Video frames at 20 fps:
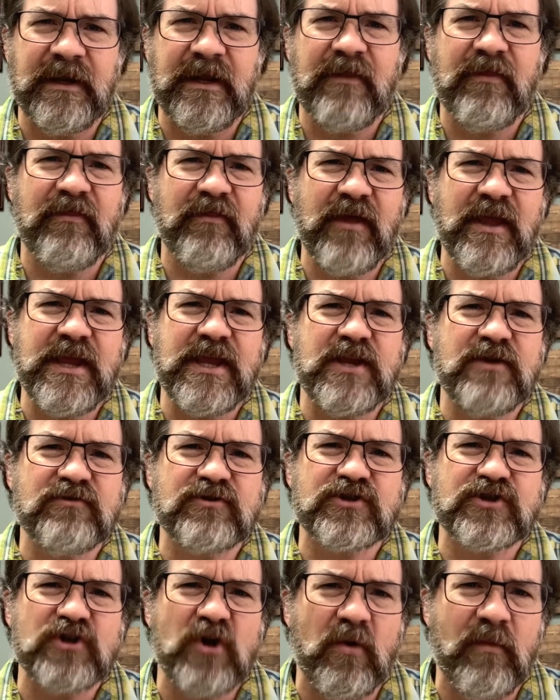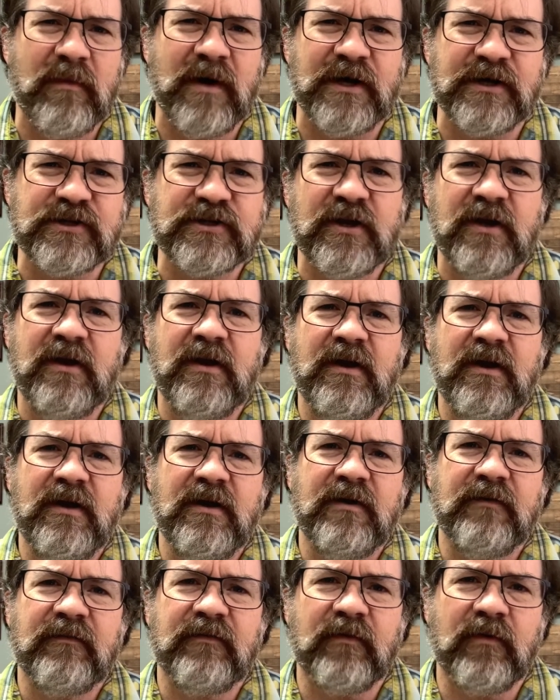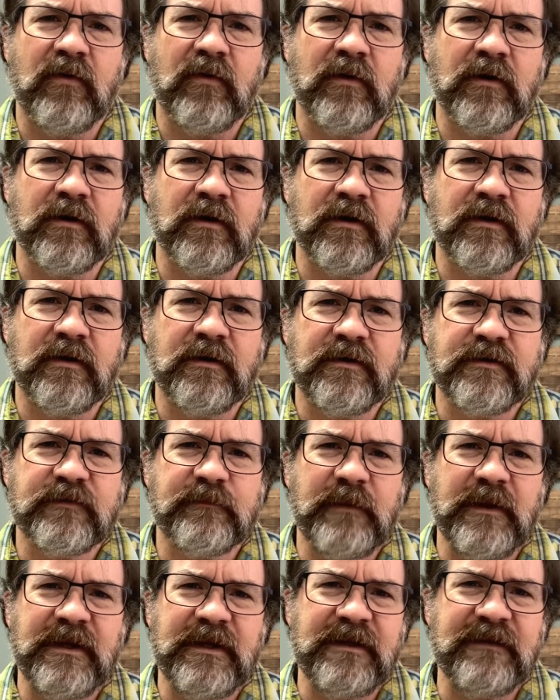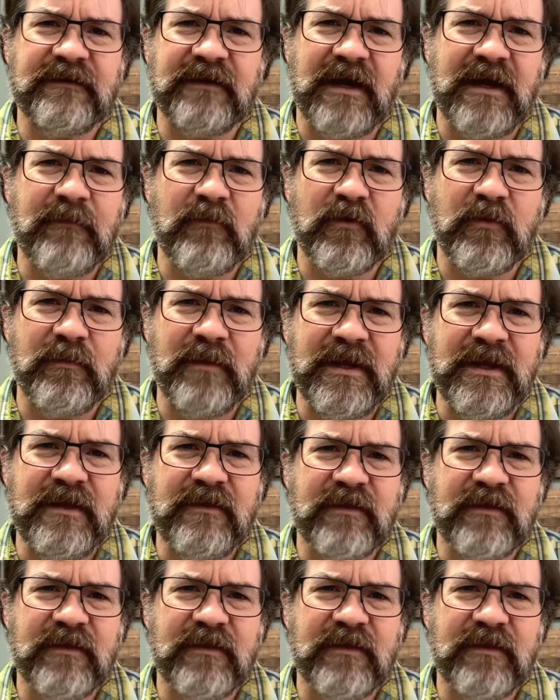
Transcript: And thank you so much for spending time with me.